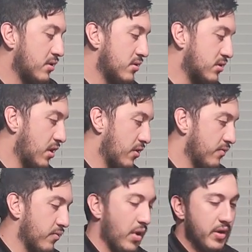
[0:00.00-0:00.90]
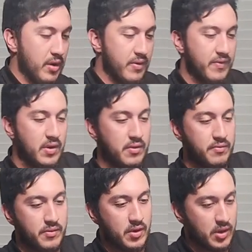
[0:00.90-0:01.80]
So while you're on the field,
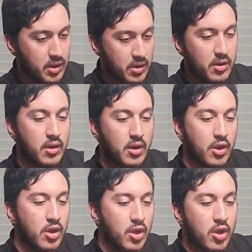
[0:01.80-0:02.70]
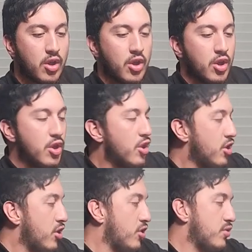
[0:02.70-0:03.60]
you're gonna
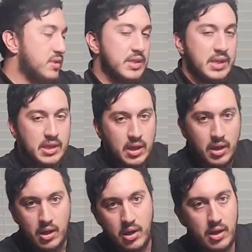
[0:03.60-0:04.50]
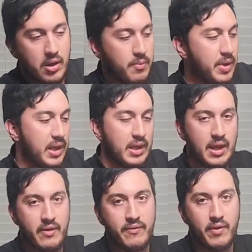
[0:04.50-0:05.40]
use the uh,
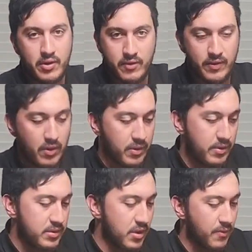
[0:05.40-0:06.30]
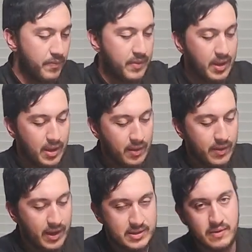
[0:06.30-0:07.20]
PDF on your phone. So
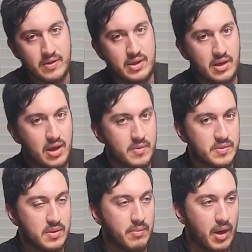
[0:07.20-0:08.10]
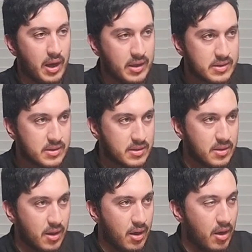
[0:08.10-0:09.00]
that's everything that comes with the box.
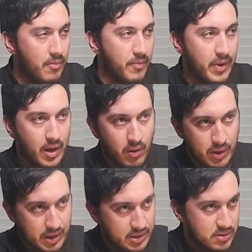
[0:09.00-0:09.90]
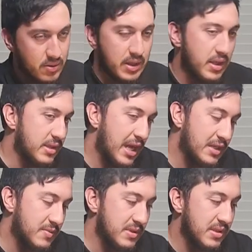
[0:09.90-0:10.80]
Um, and I'll get into the
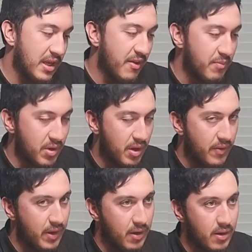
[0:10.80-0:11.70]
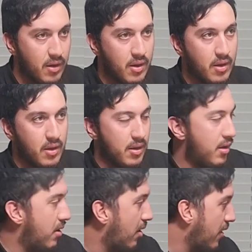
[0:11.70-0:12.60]
attachments that I put on there uh,
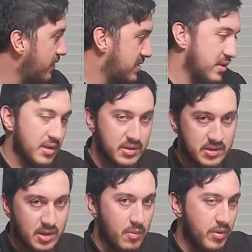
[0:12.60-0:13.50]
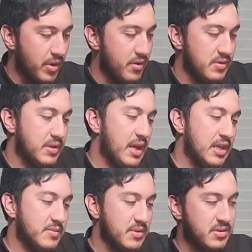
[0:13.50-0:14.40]
obviously it doesn't come with all the
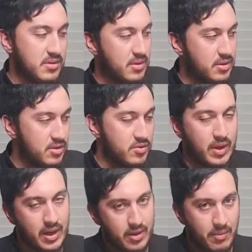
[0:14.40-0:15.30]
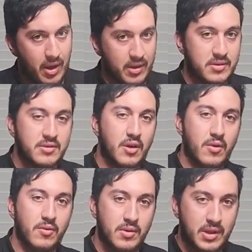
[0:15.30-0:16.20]
attachments straight out of the box,
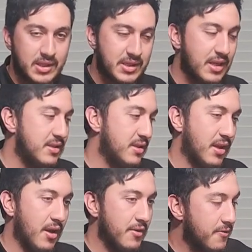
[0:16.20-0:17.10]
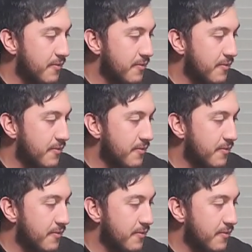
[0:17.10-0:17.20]
so let's get into the gun.